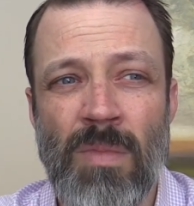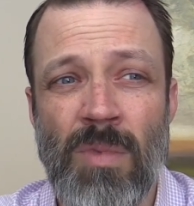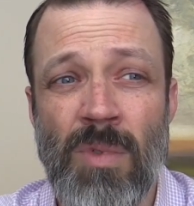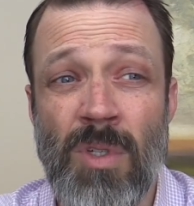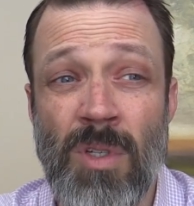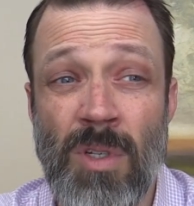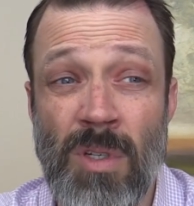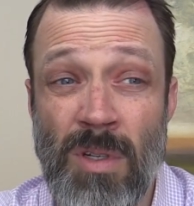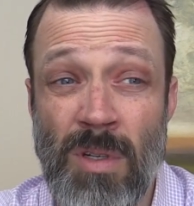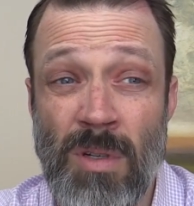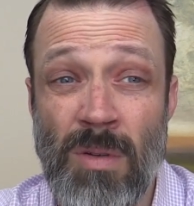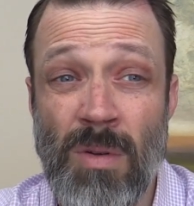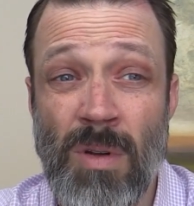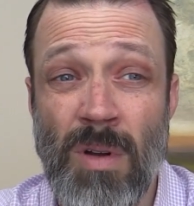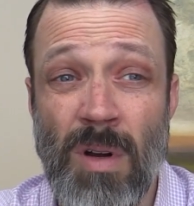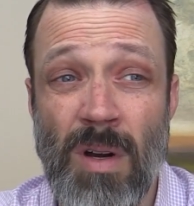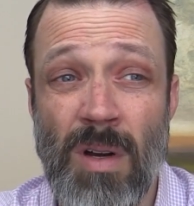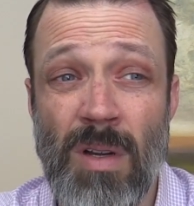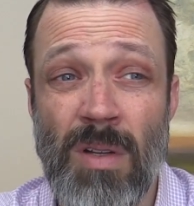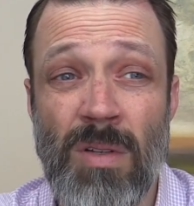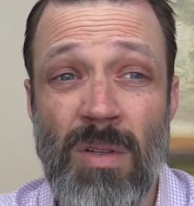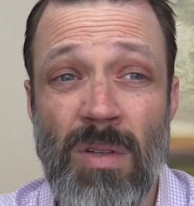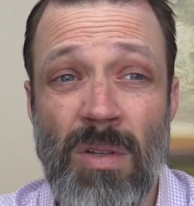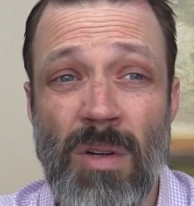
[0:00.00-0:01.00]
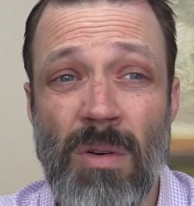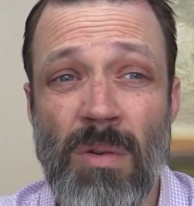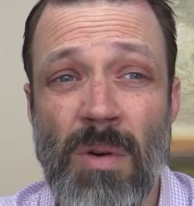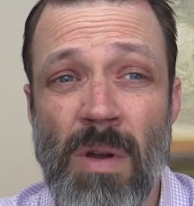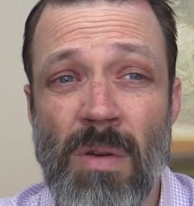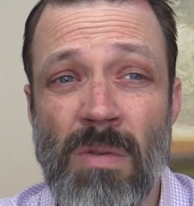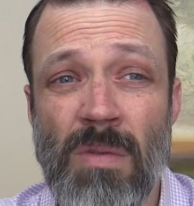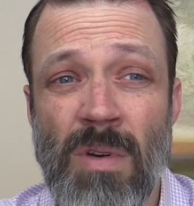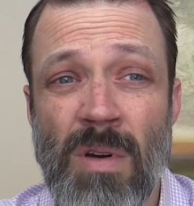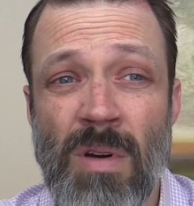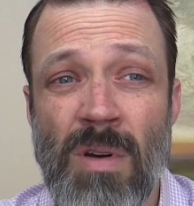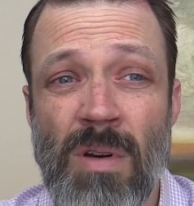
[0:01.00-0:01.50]
did you cause your
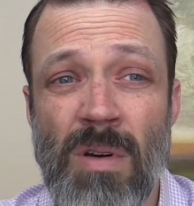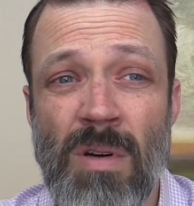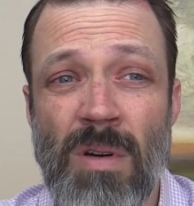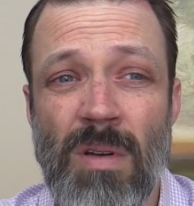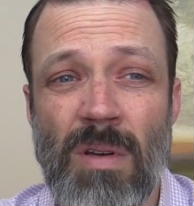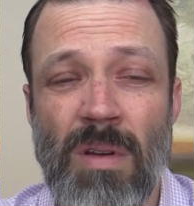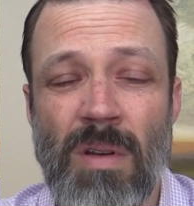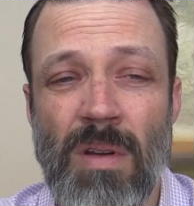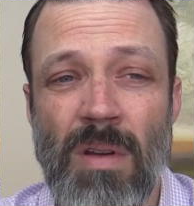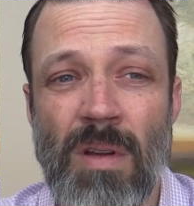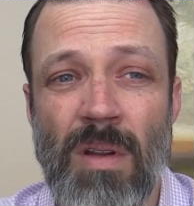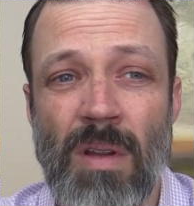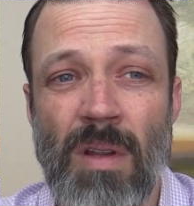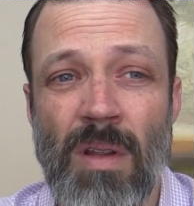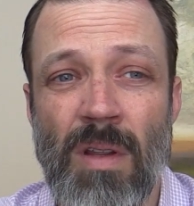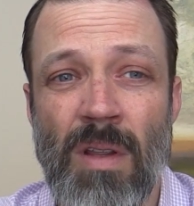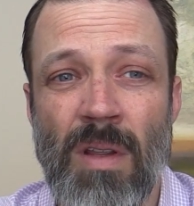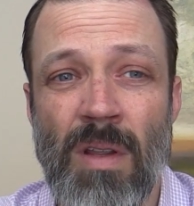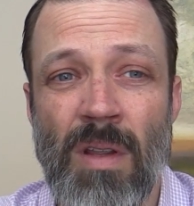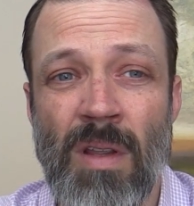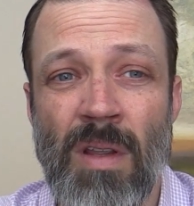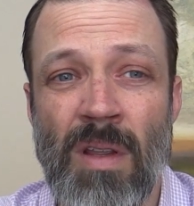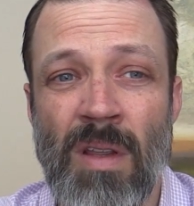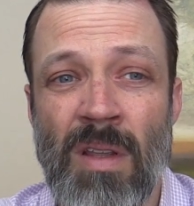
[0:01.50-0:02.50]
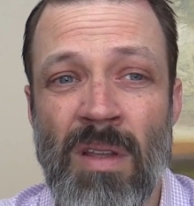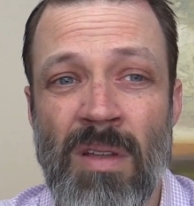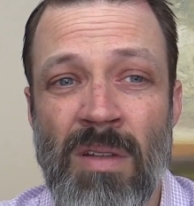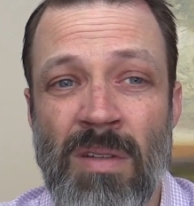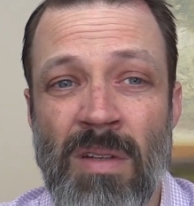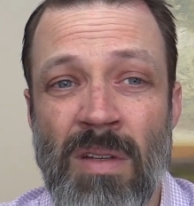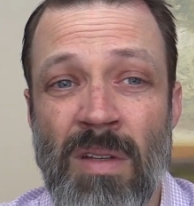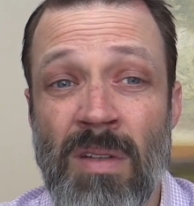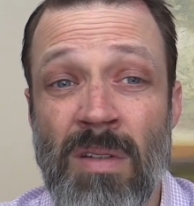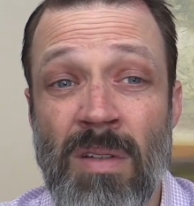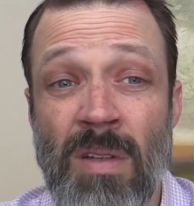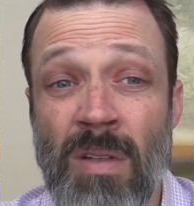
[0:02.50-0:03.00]
own hurt?
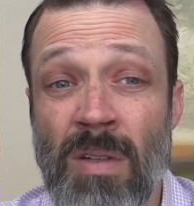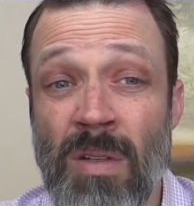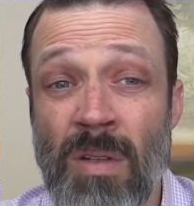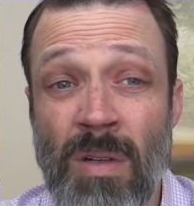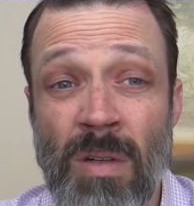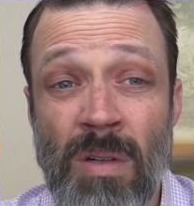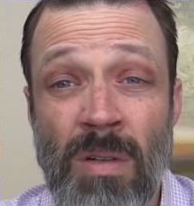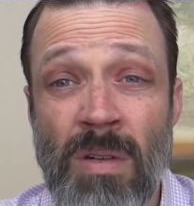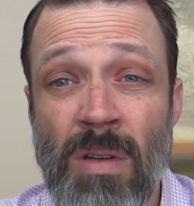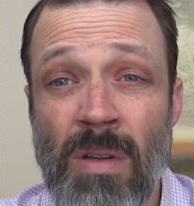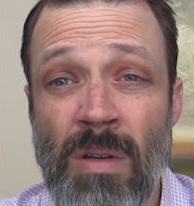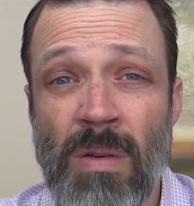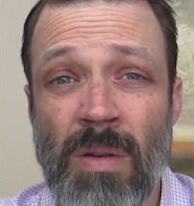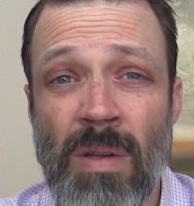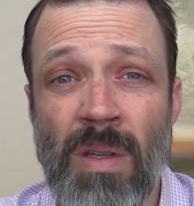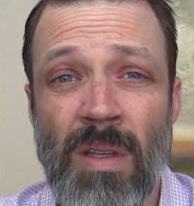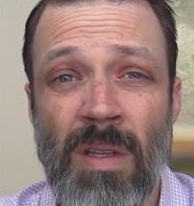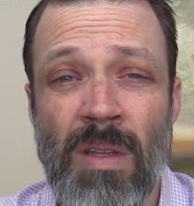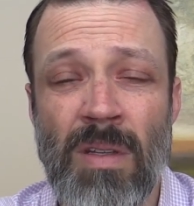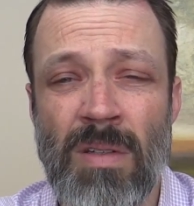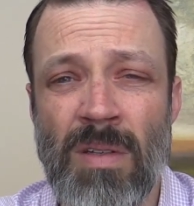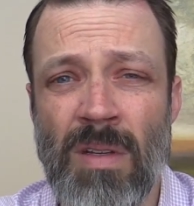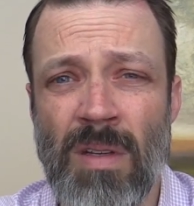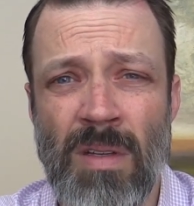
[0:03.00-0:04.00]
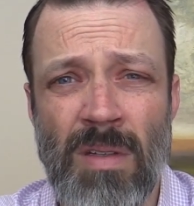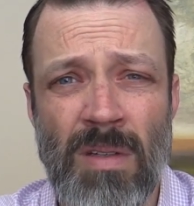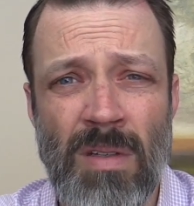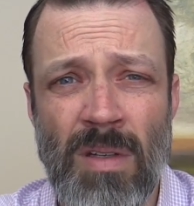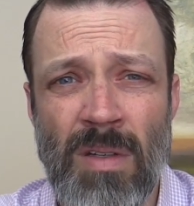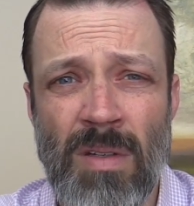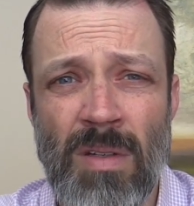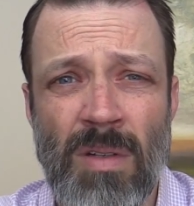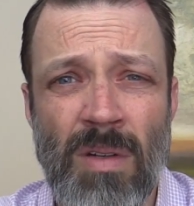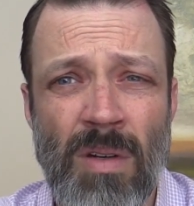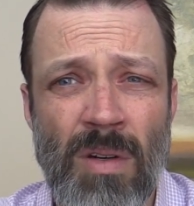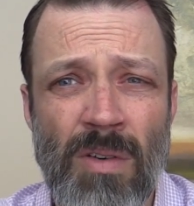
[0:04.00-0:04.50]
Is this your doing? Is
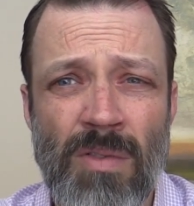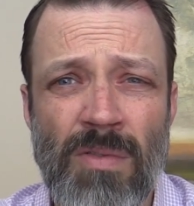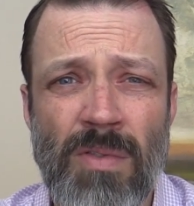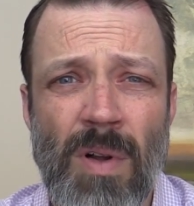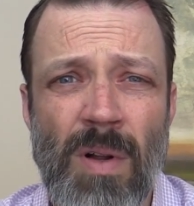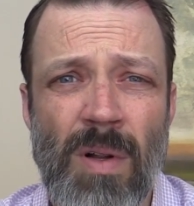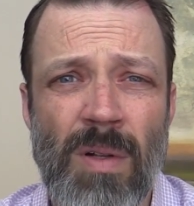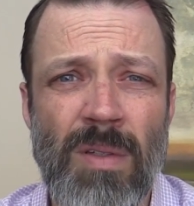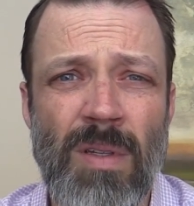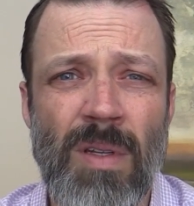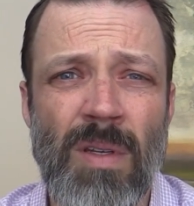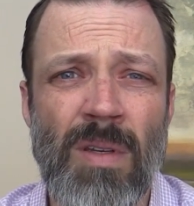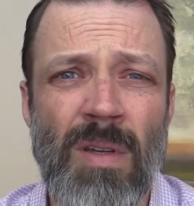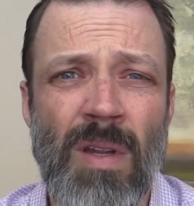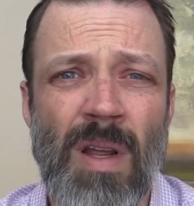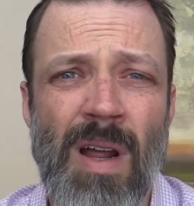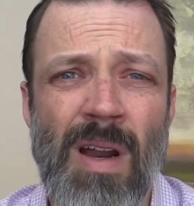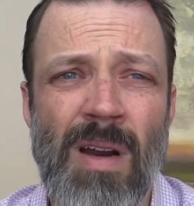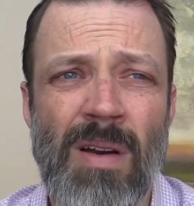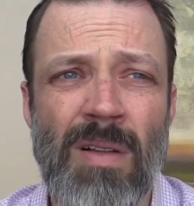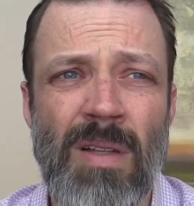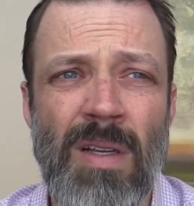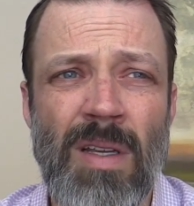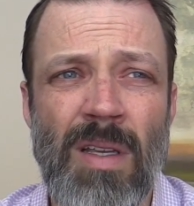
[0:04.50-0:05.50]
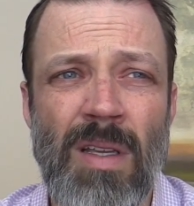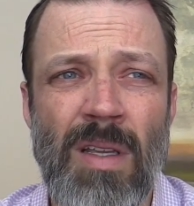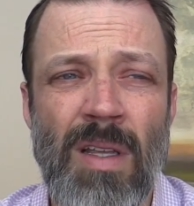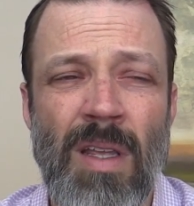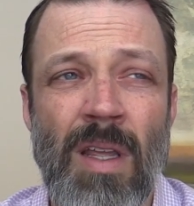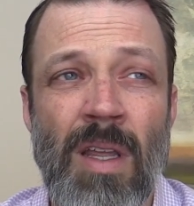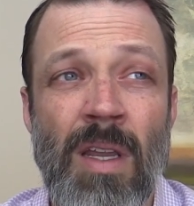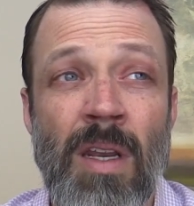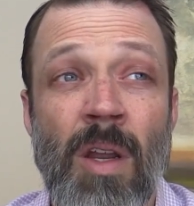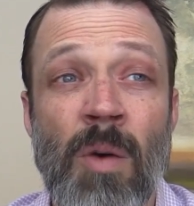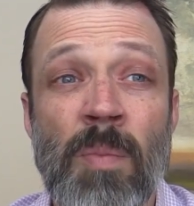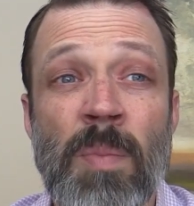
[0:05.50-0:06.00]
this your fault entirely?
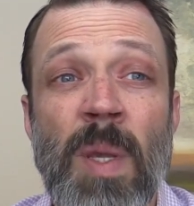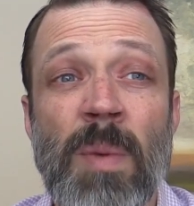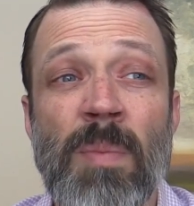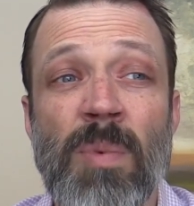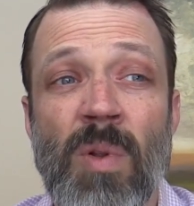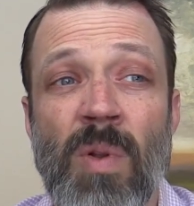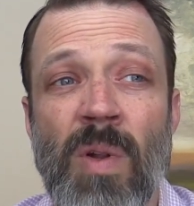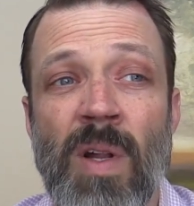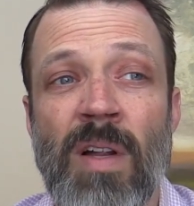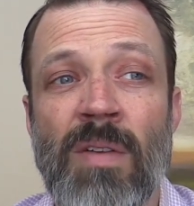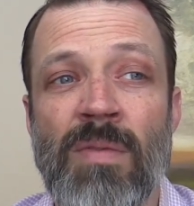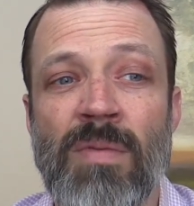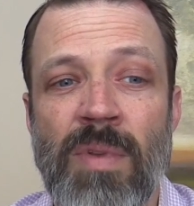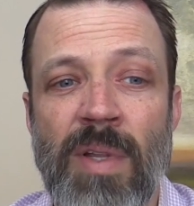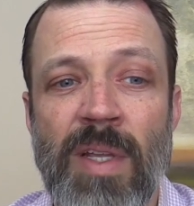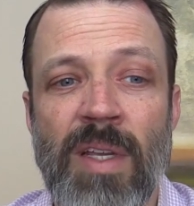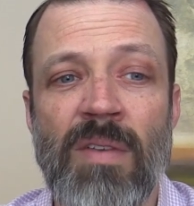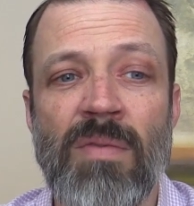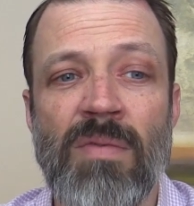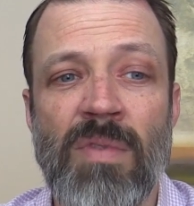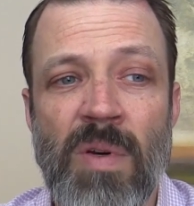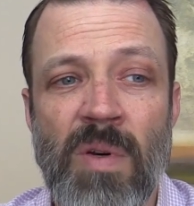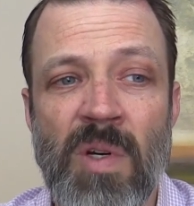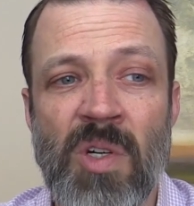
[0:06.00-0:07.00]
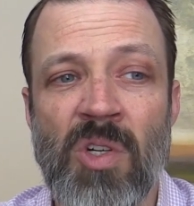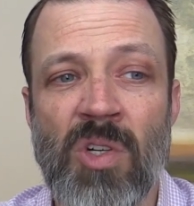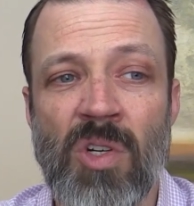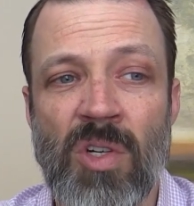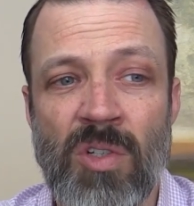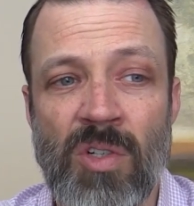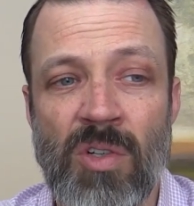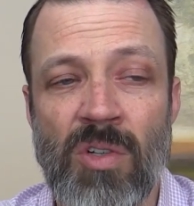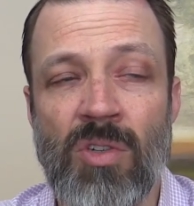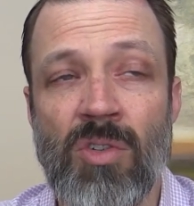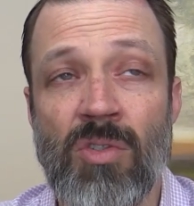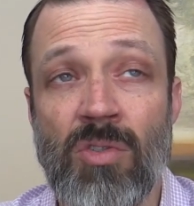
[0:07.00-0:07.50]
Now, people have like a very
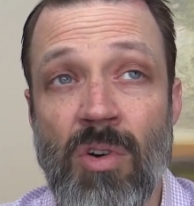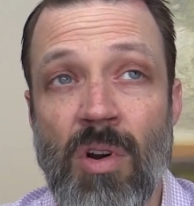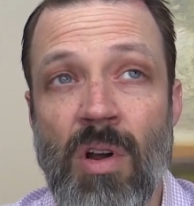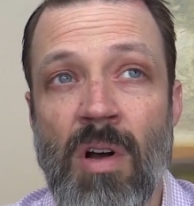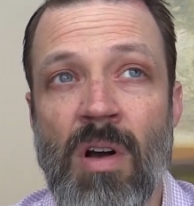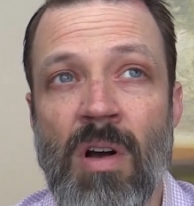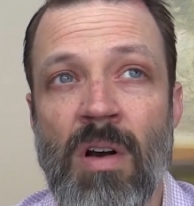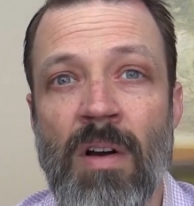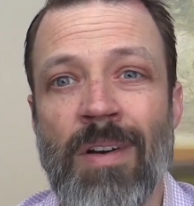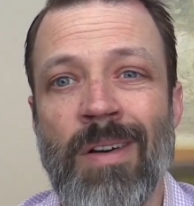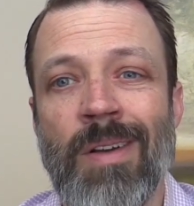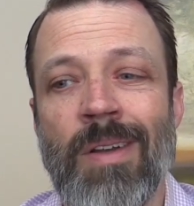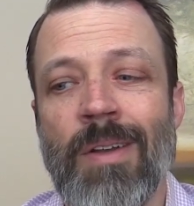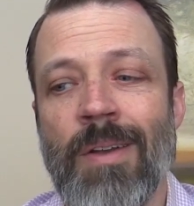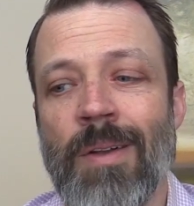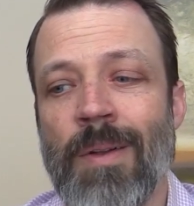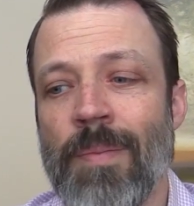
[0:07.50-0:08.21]
strong